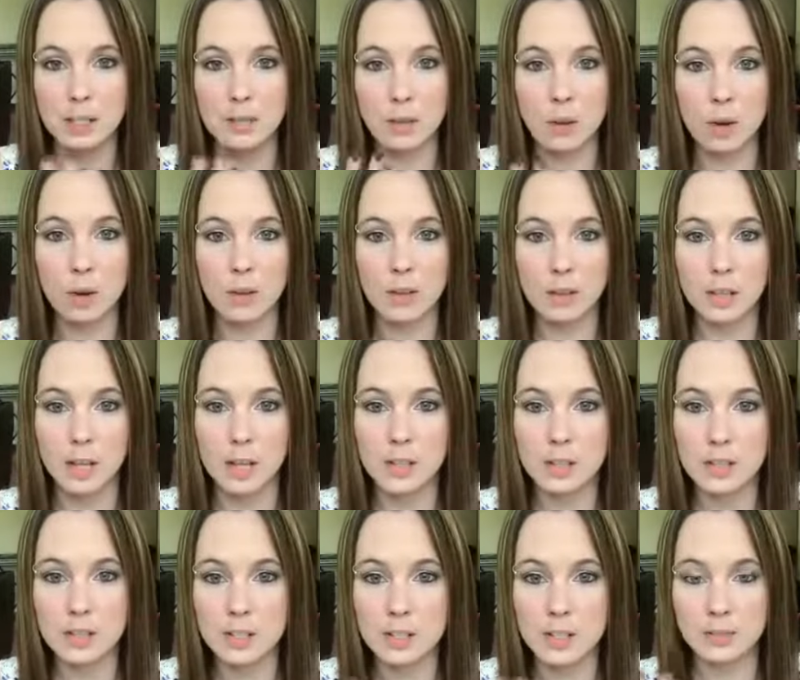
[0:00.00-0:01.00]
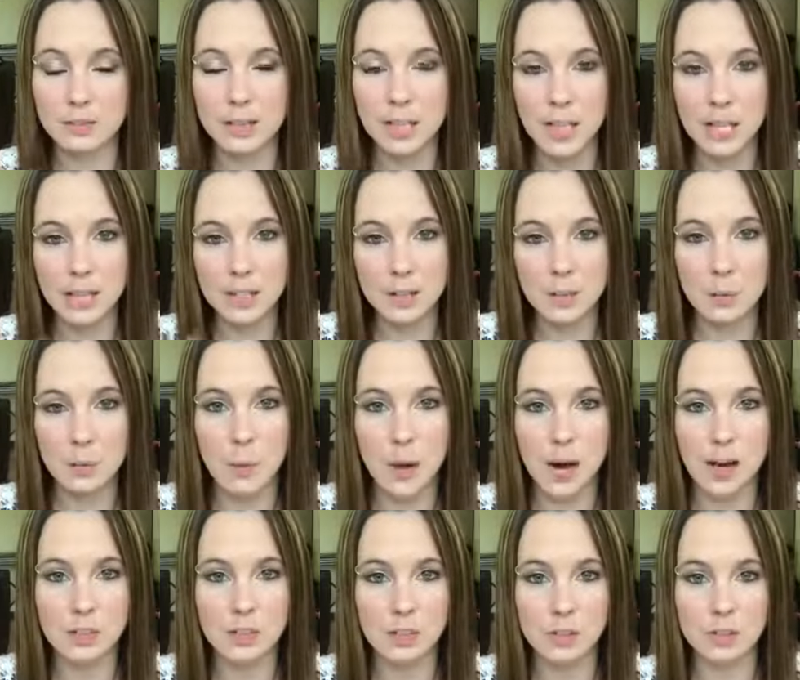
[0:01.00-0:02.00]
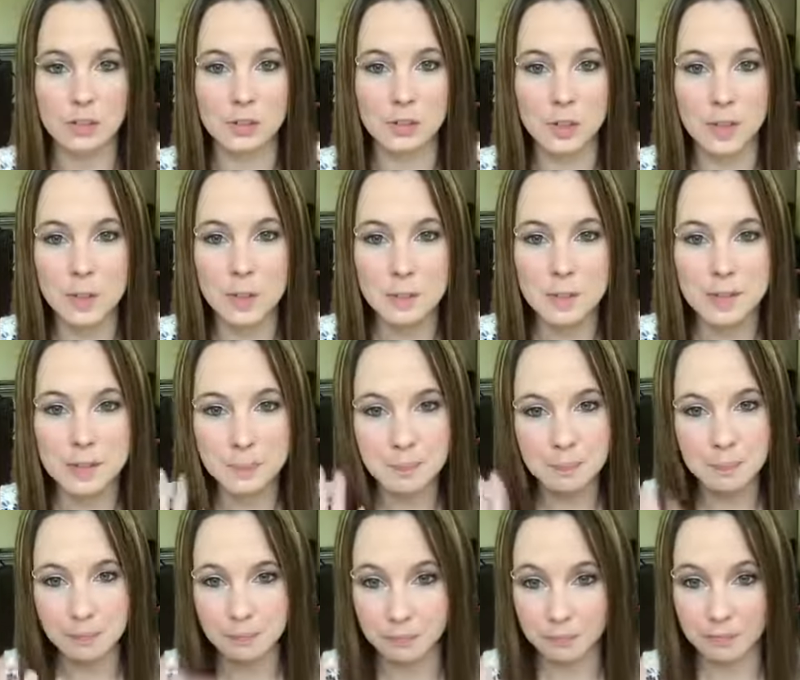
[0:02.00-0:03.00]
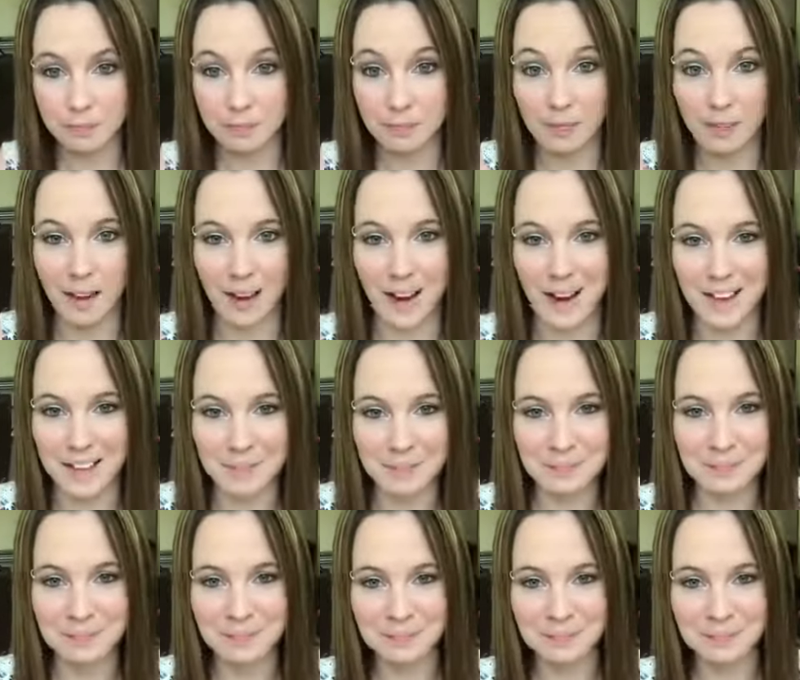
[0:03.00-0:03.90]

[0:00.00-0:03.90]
of all the layers of lead and wax on your lips. Hi.